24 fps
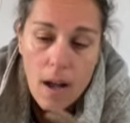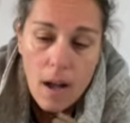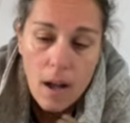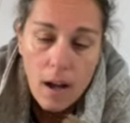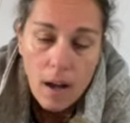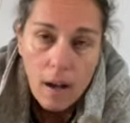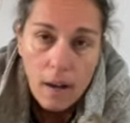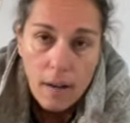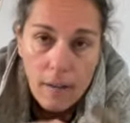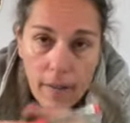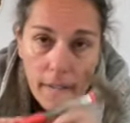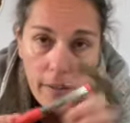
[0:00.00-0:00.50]

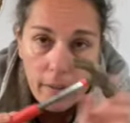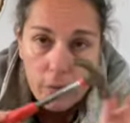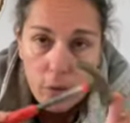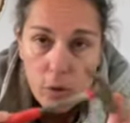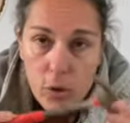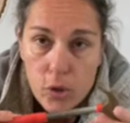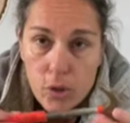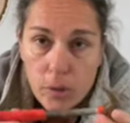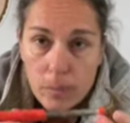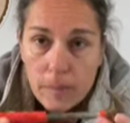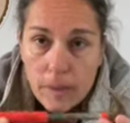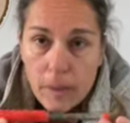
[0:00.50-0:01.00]
However,
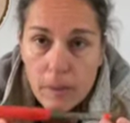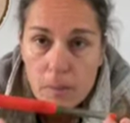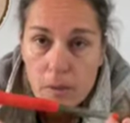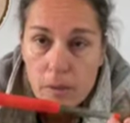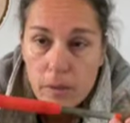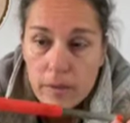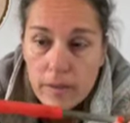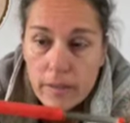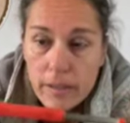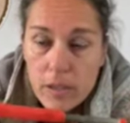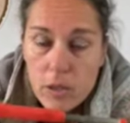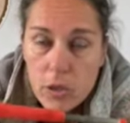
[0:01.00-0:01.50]
sometimes the
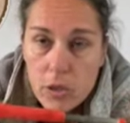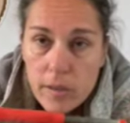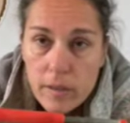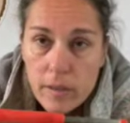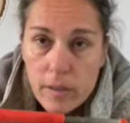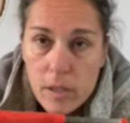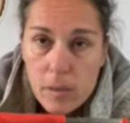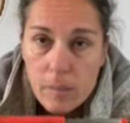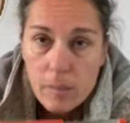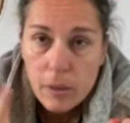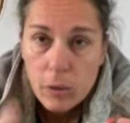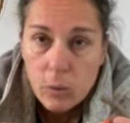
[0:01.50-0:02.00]

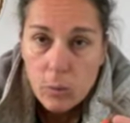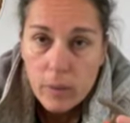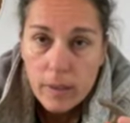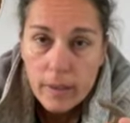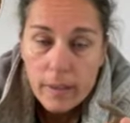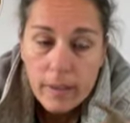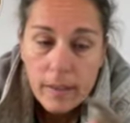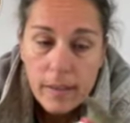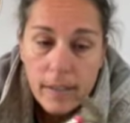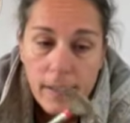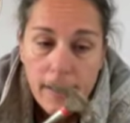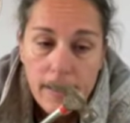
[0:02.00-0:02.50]
distance between
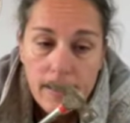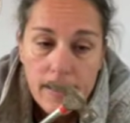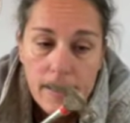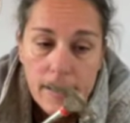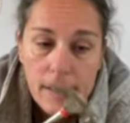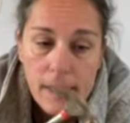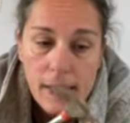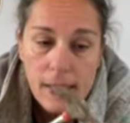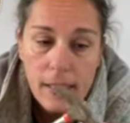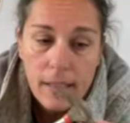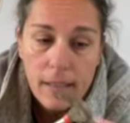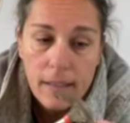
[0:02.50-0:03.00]
their
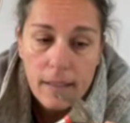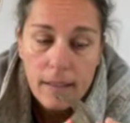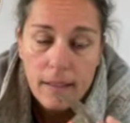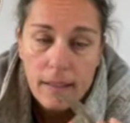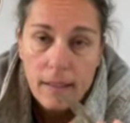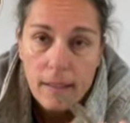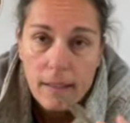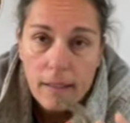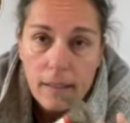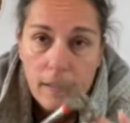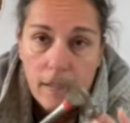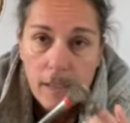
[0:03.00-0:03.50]
hands and
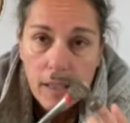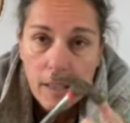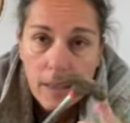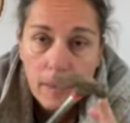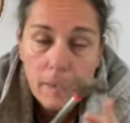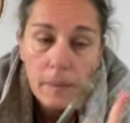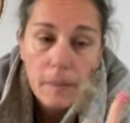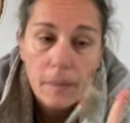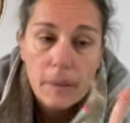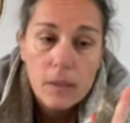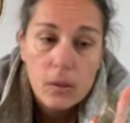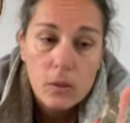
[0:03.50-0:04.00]
their
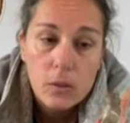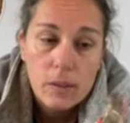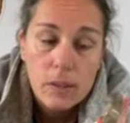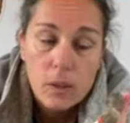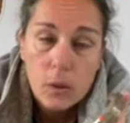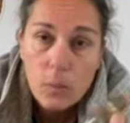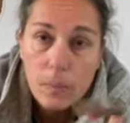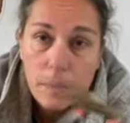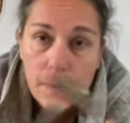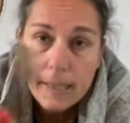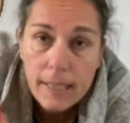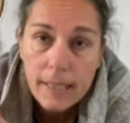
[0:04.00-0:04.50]
and the
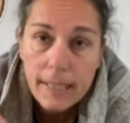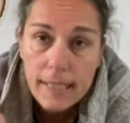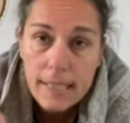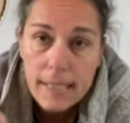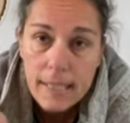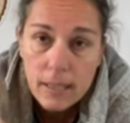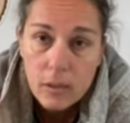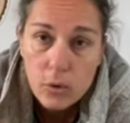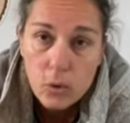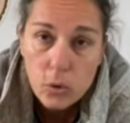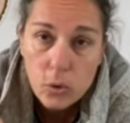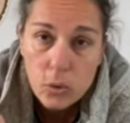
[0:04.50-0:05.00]
little plate
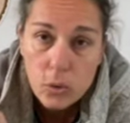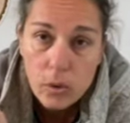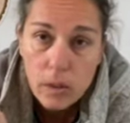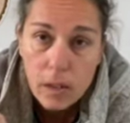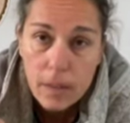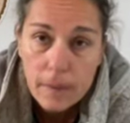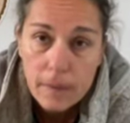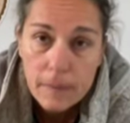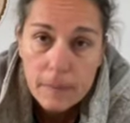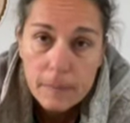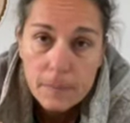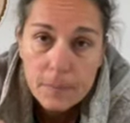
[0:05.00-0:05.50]
here
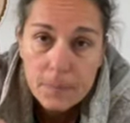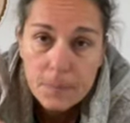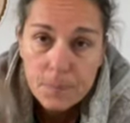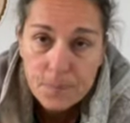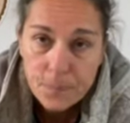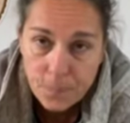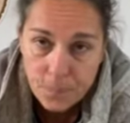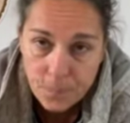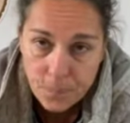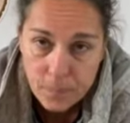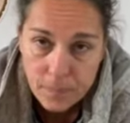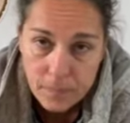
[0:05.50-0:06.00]

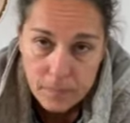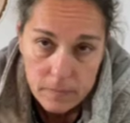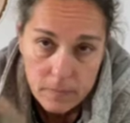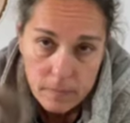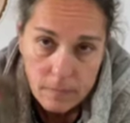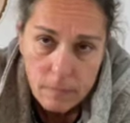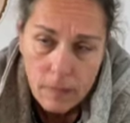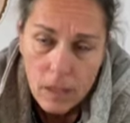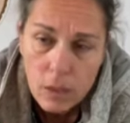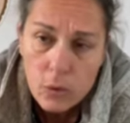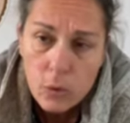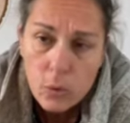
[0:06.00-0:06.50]

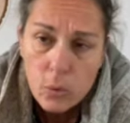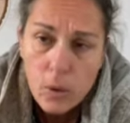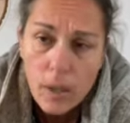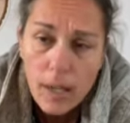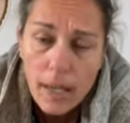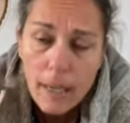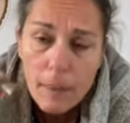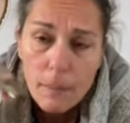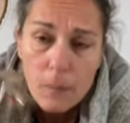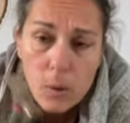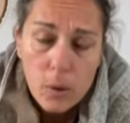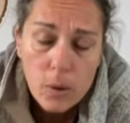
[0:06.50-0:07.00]
to
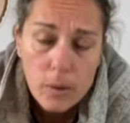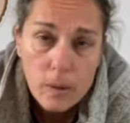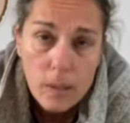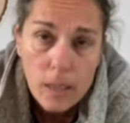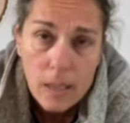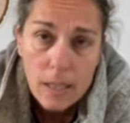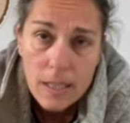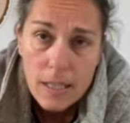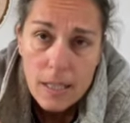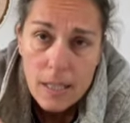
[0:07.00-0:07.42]
hammer,